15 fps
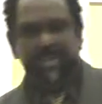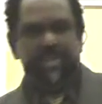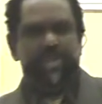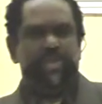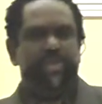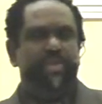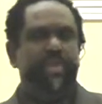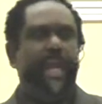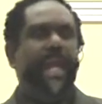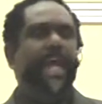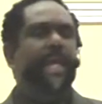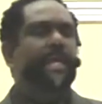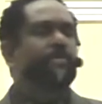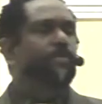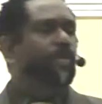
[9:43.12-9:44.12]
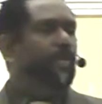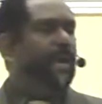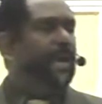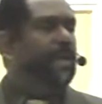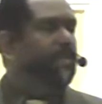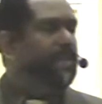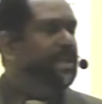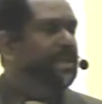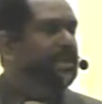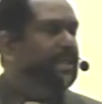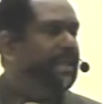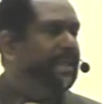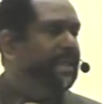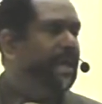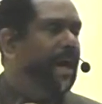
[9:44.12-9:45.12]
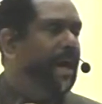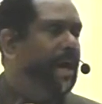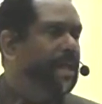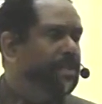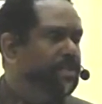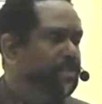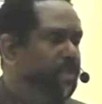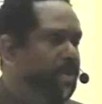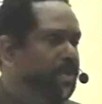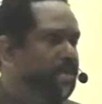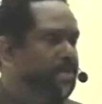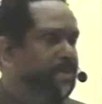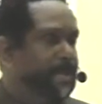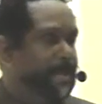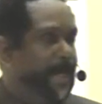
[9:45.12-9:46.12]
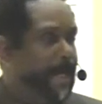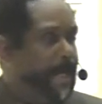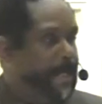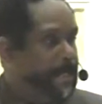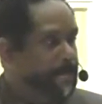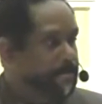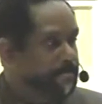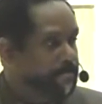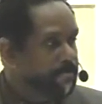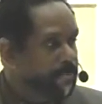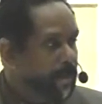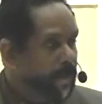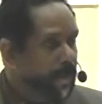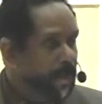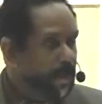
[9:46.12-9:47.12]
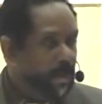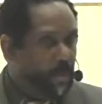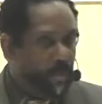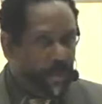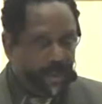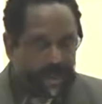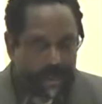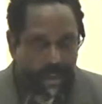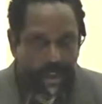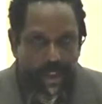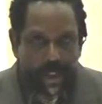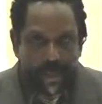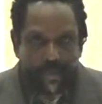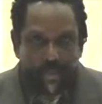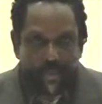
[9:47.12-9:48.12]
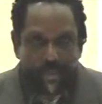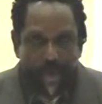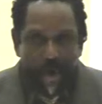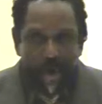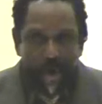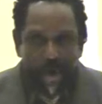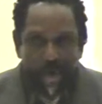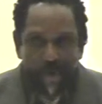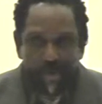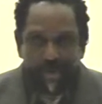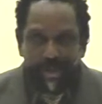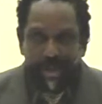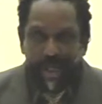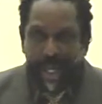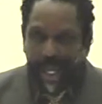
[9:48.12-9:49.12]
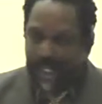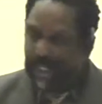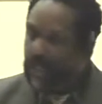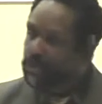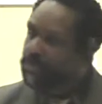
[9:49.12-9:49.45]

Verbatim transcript: It's the same way we look at God's word today. We look at his word, and